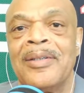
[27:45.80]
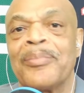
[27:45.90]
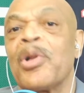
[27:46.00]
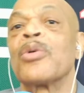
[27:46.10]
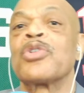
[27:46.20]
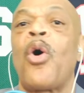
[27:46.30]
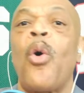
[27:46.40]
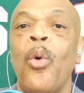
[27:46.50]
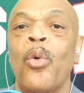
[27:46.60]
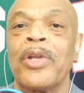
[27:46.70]
blows a
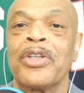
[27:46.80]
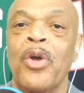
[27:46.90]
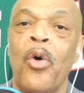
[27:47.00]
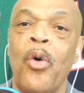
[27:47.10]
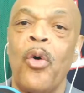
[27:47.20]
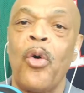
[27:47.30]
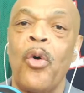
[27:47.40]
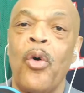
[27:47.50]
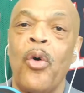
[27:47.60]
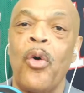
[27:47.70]
hole in the whole
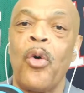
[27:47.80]
Belichick